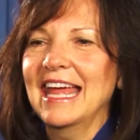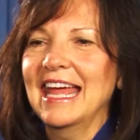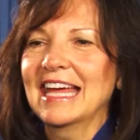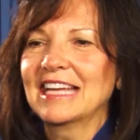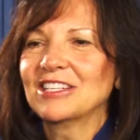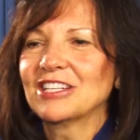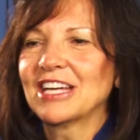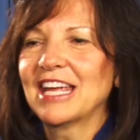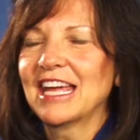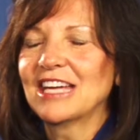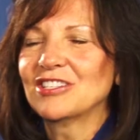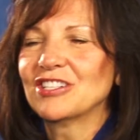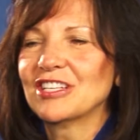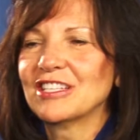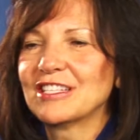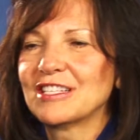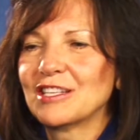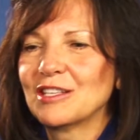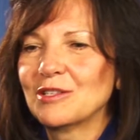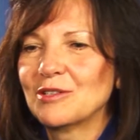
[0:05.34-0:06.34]
education
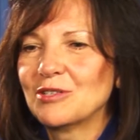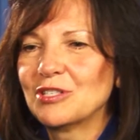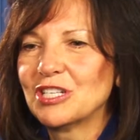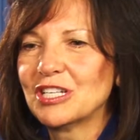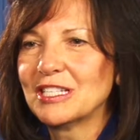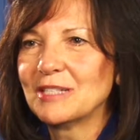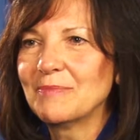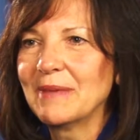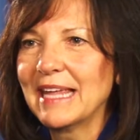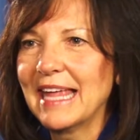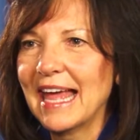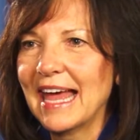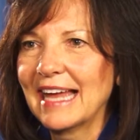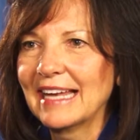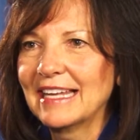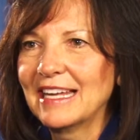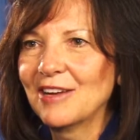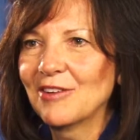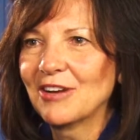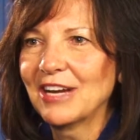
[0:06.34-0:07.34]
solutions
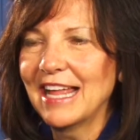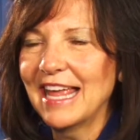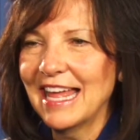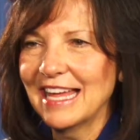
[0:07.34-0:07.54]
began here at